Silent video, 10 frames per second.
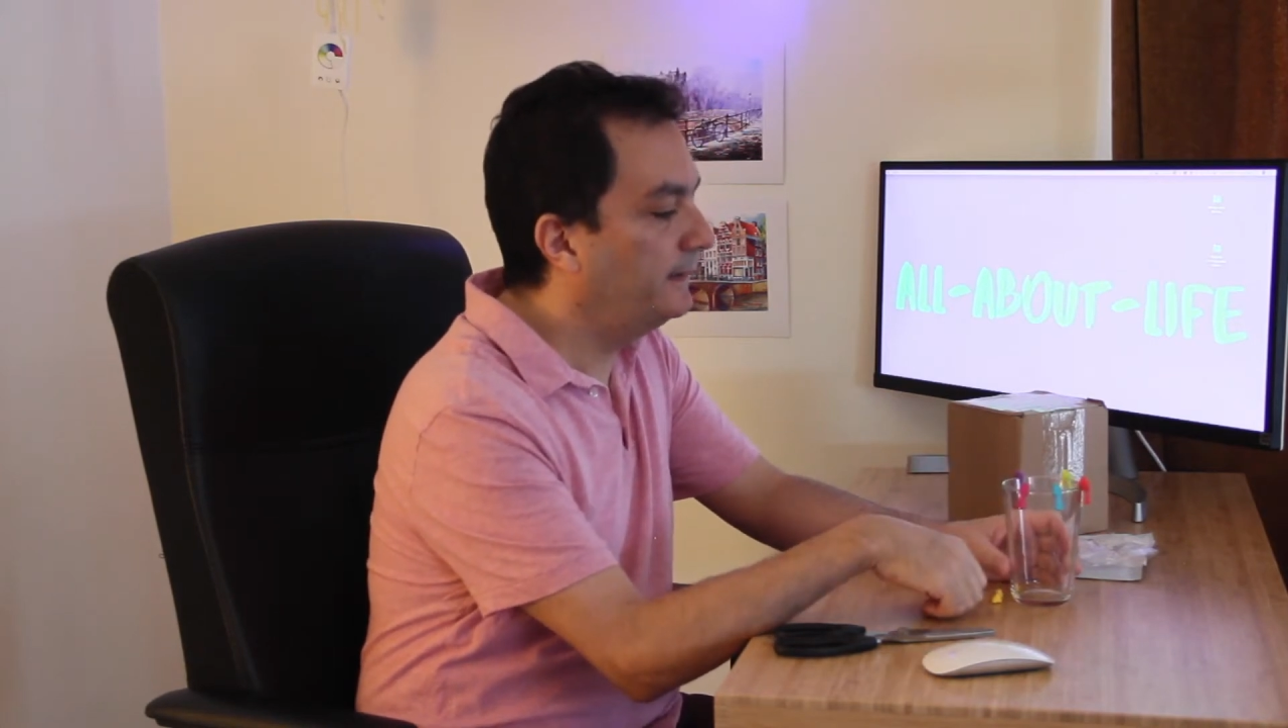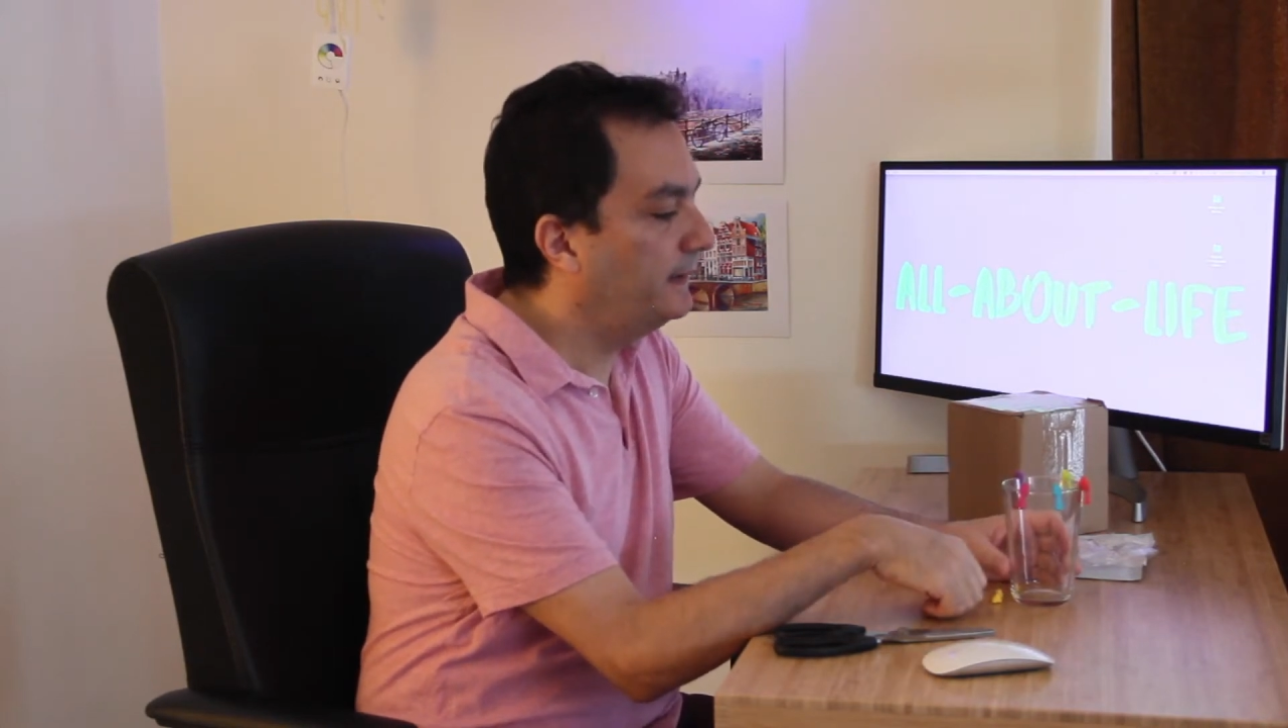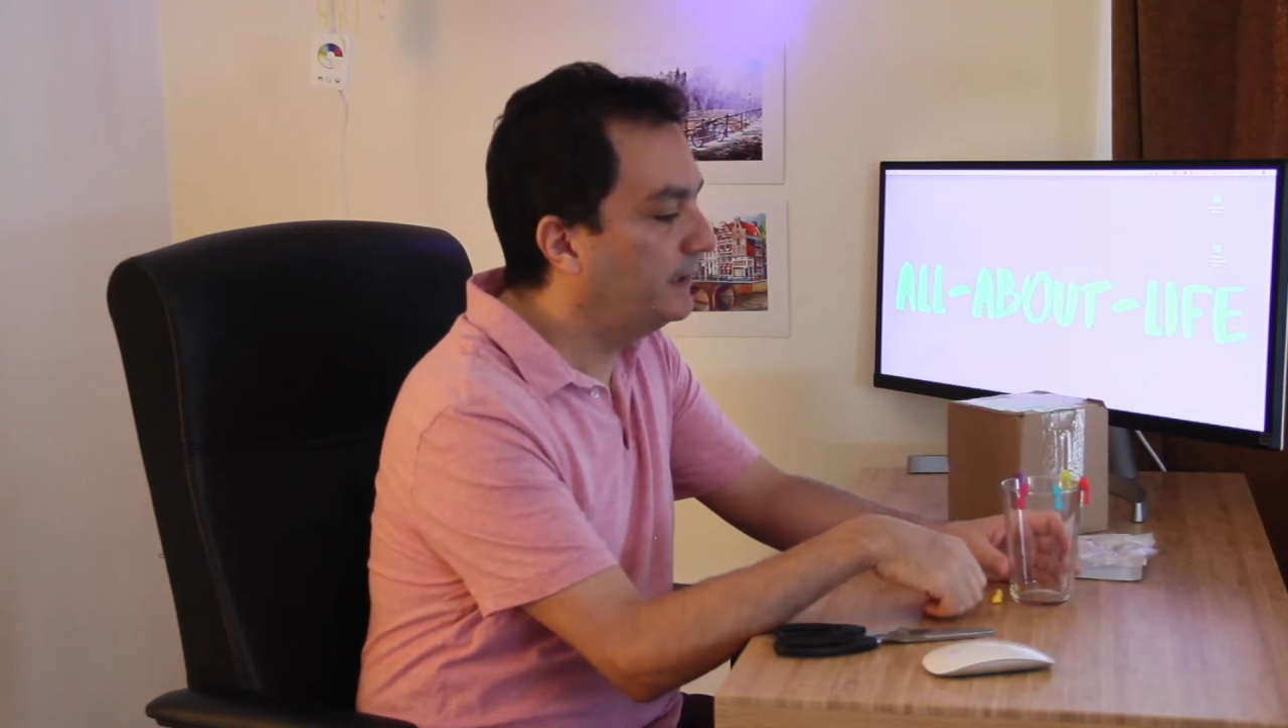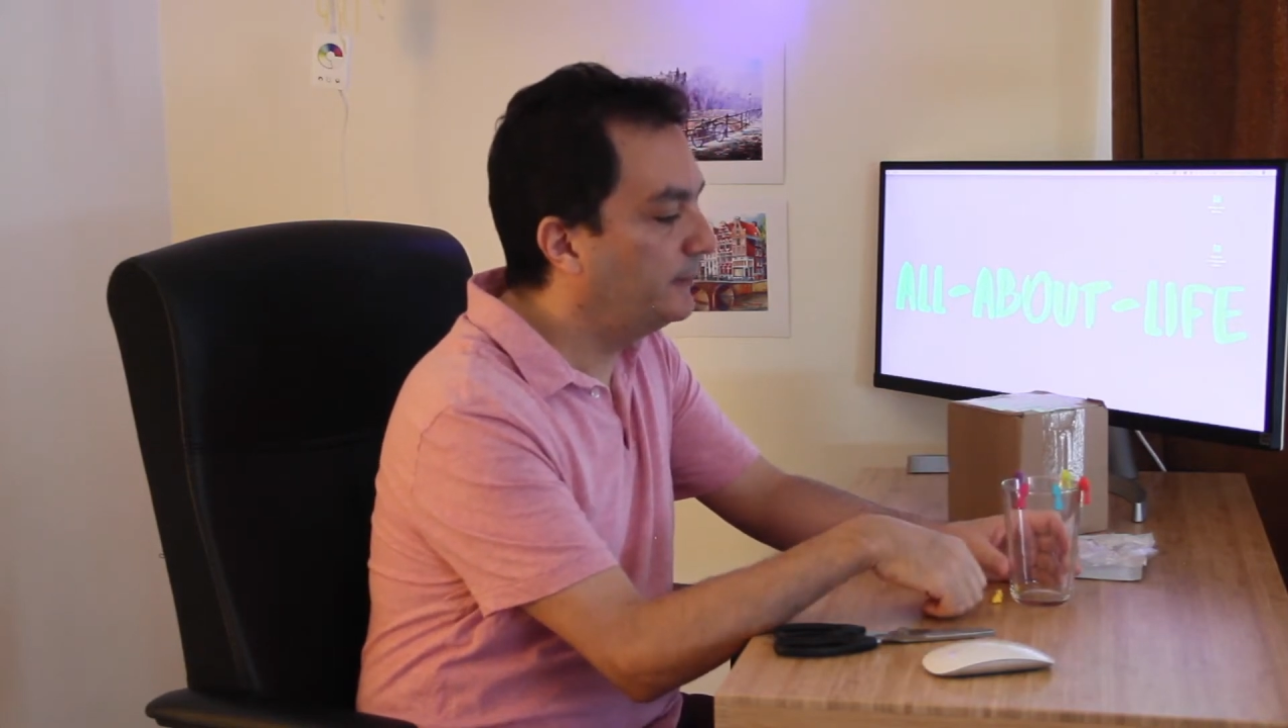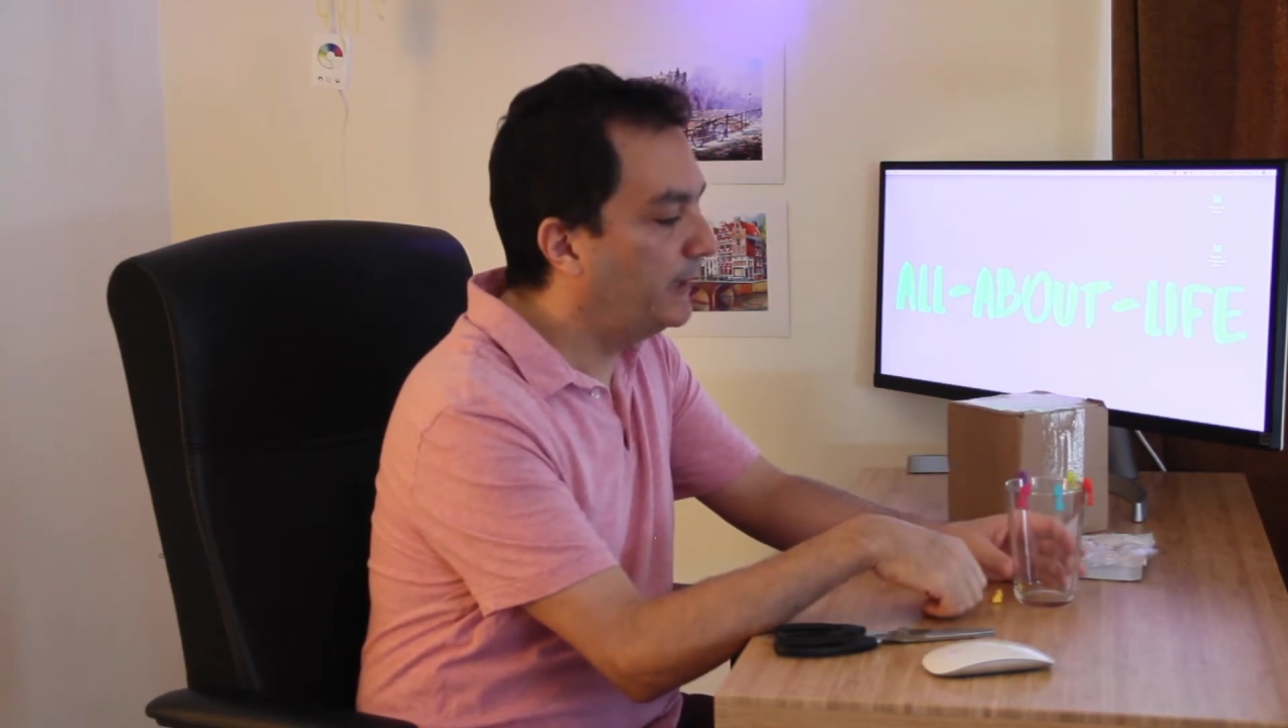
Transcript: Not